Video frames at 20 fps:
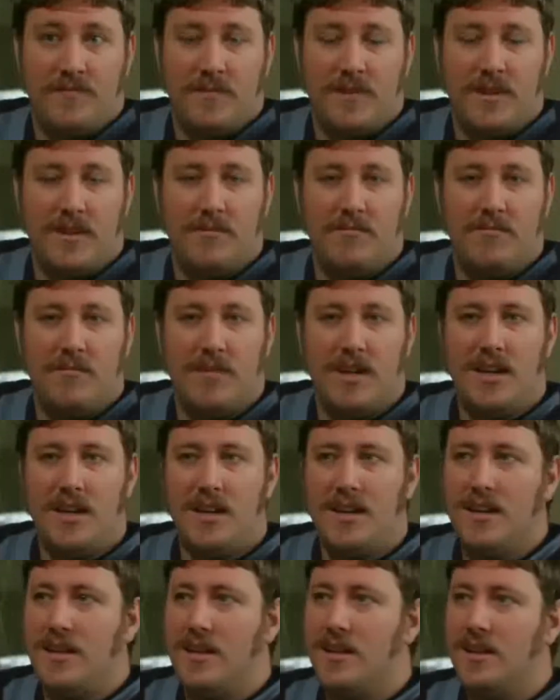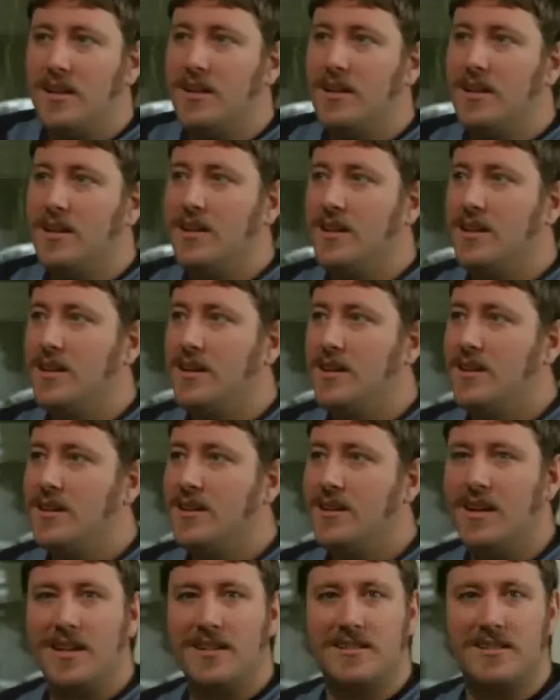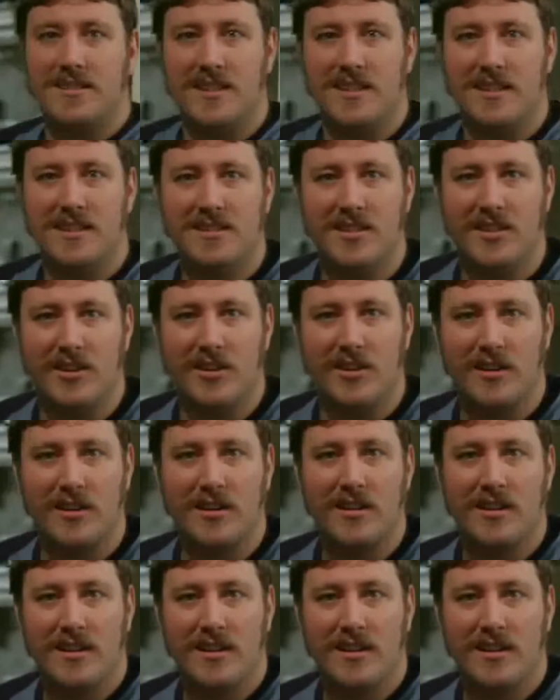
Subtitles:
It made nights easier.